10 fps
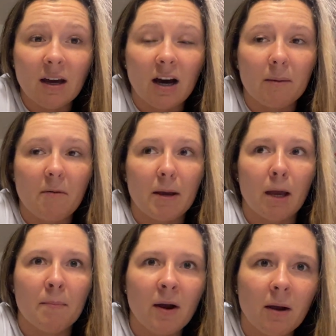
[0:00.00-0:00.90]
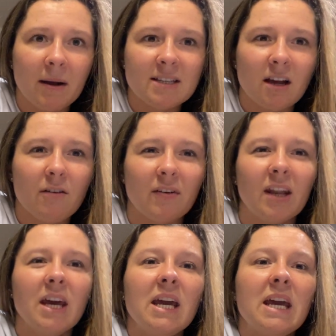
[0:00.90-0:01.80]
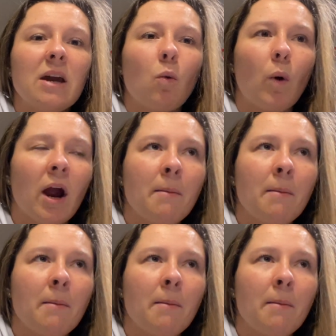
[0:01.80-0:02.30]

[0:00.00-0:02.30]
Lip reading: I've been comparing myself, and where